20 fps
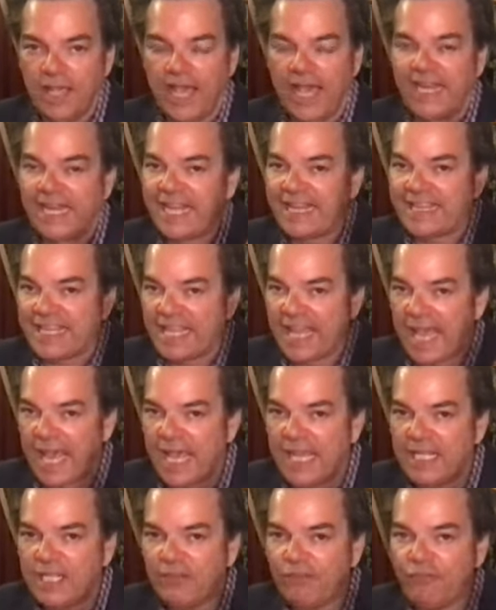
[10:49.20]
And at the
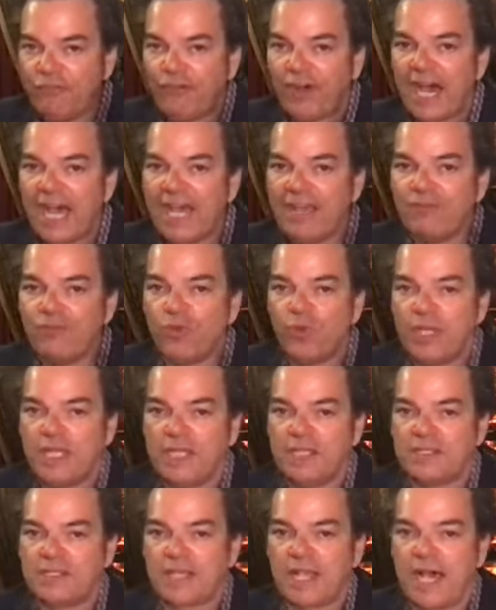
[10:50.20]
end of five
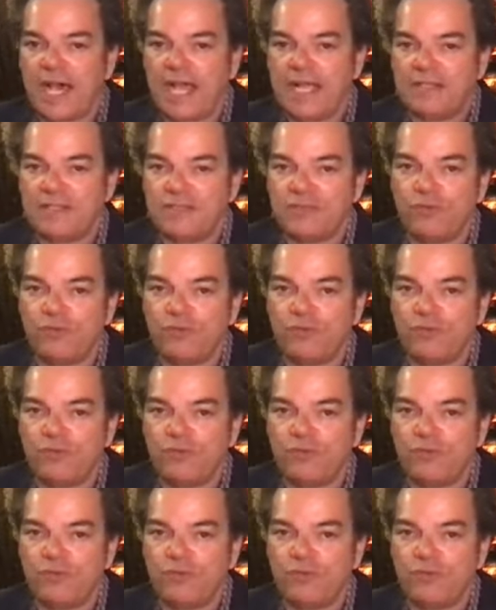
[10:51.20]
weeks, guys,